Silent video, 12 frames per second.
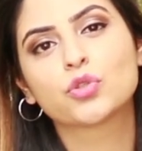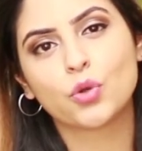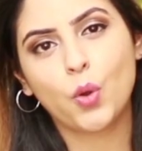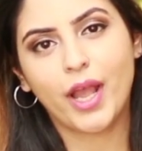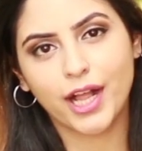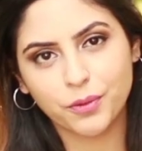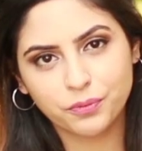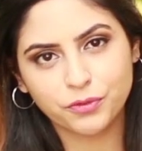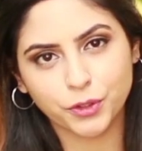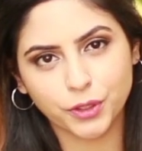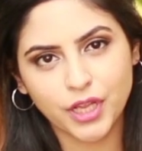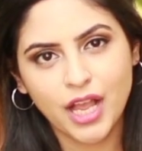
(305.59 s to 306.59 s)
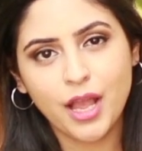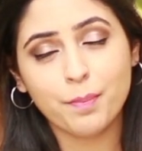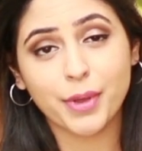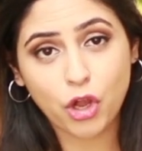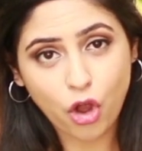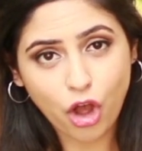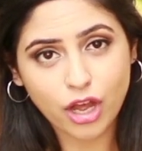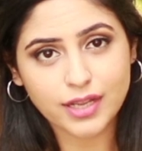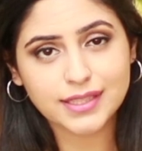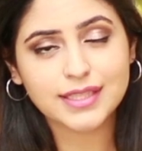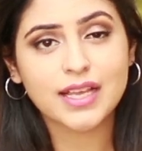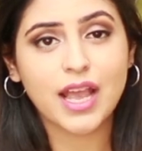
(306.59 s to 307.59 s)
so helpful
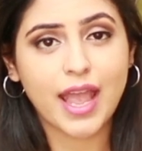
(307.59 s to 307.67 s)
because